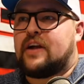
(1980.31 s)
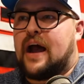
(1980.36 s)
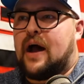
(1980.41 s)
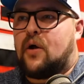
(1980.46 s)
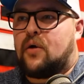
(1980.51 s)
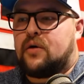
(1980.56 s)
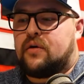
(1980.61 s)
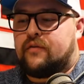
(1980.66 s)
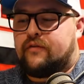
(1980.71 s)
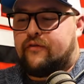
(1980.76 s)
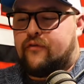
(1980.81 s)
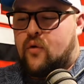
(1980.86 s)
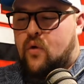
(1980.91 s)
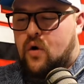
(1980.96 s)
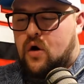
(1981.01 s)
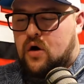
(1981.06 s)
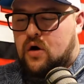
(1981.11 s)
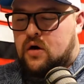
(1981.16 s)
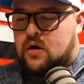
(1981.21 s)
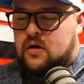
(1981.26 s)
out
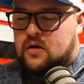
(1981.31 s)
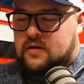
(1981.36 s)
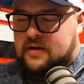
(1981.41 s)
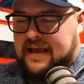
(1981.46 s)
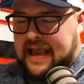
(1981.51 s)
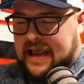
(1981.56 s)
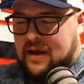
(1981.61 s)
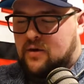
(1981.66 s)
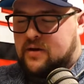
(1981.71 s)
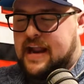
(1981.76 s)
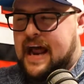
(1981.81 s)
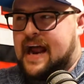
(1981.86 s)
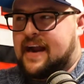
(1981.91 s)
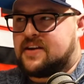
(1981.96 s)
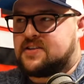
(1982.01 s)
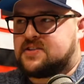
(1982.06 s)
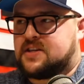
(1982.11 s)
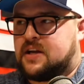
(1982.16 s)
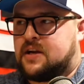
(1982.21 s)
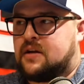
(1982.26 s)
for Kalen
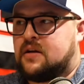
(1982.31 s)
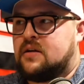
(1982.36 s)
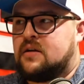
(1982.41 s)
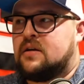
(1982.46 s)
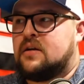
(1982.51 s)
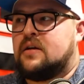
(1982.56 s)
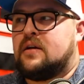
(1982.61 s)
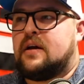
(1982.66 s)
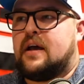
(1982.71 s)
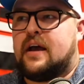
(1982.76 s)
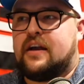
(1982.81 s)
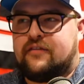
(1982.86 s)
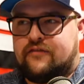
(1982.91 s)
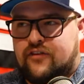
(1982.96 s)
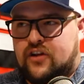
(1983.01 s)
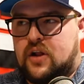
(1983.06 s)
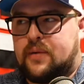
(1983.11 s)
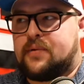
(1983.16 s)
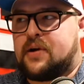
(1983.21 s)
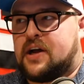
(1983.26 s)
Addison and
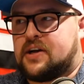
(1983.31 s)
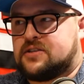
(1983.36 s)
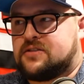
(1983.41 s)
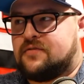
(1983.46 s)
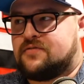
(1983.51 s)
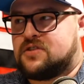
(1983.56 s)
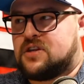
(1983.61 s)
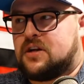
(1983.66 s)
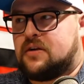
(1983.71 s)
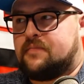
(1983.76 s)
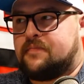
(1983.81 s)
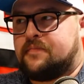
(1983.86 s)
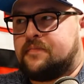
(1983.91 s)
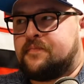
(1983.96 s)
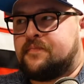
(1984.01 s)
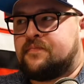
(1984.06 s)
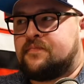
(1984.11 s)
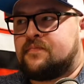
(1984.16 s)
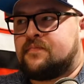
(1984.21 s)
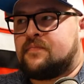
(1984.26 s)
Philip Gustafsson.
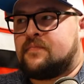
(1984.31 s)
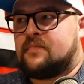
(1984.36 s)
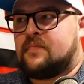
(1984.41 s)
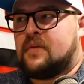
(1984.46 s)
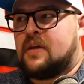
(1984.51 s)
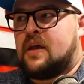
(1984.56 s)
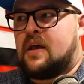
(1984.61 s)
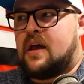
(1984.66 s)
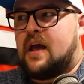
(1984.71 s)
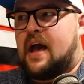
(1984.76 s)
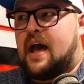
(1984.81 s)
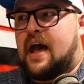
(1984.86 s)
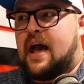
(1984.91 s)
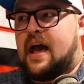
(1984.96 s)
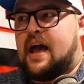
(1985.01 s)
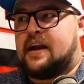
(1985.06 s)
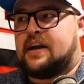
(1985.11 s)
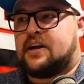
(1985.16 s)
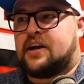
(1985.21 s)
And